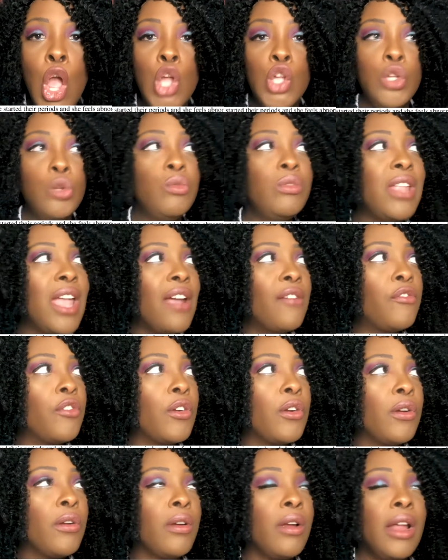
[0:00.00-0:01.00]
You
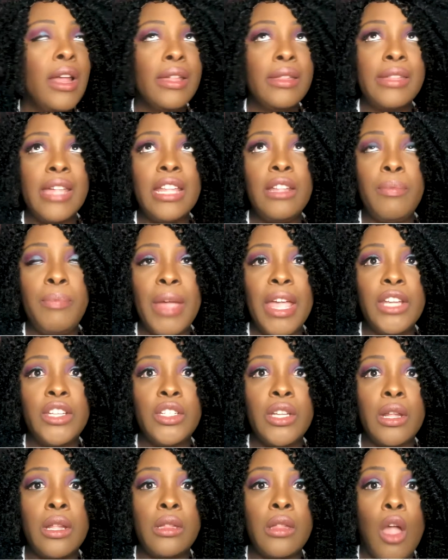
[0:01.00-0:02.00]
never say to
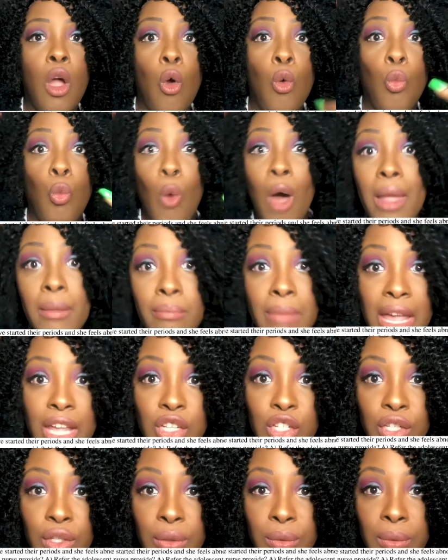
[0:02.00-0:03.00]
patients, what
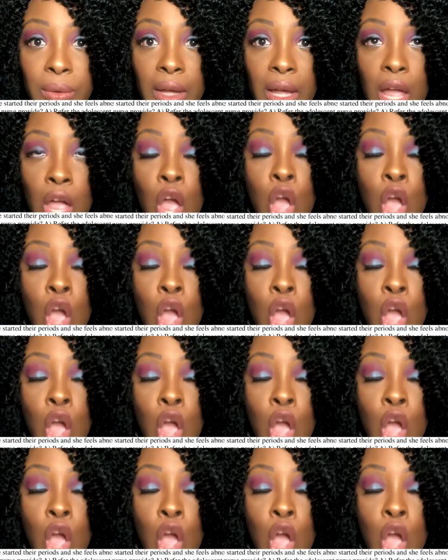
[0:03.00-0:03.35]
made you?